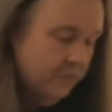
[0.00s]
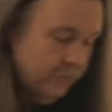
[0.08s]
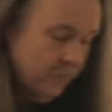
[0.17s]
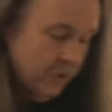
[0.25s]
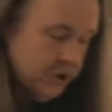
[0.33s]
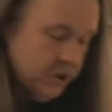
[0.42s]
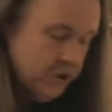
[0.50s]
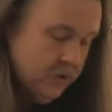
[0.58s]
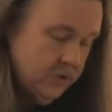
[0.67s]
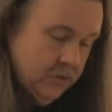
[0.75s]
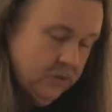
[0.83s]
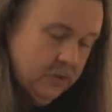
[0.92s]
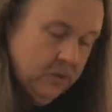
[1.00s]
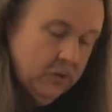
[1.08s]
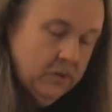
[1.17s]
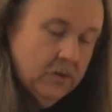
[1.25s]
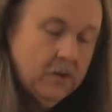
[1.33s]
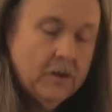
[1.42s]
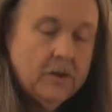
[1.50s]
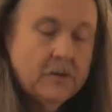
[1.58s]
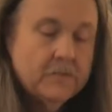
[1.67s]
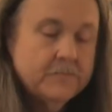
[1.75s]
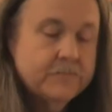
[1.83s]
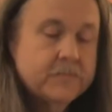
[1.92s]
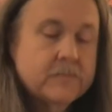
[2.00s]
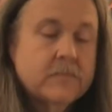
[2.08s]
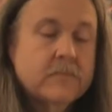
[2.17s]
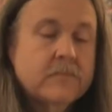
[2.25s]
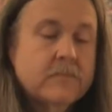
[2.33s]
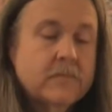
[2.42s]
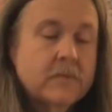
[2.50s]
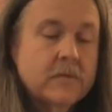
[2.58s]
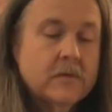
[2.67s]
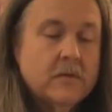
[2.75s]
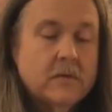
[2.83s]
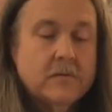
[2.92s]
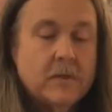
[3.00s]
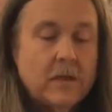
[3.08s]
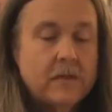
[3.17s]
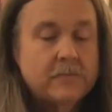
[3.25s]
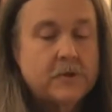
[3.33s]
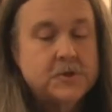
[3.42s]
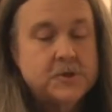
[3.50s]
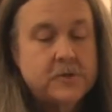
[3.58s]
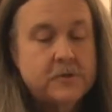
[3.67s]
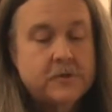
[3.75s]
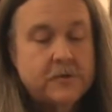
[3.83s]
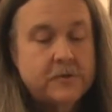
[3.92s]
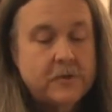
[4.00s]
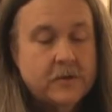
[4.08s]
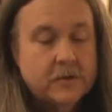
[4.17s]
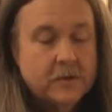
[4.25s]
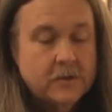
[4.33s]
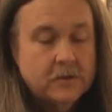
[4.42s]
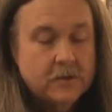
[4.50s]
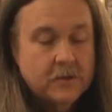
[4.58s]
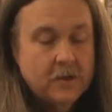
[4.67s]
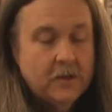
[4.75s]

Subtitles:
the brush. A lot of the brushes are nice, like a